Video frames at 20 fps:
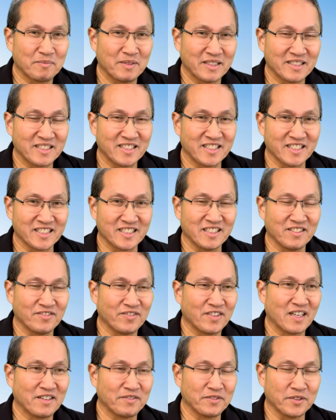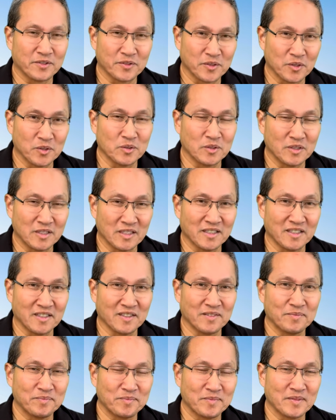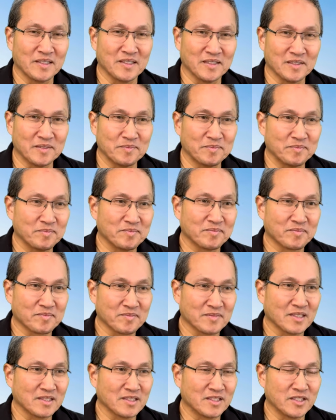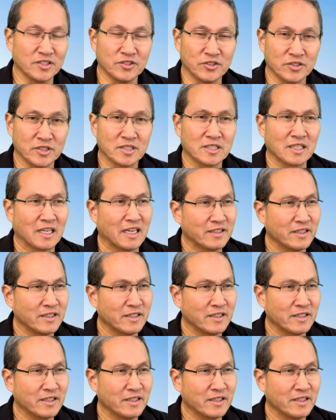my 65-year-old senior discount.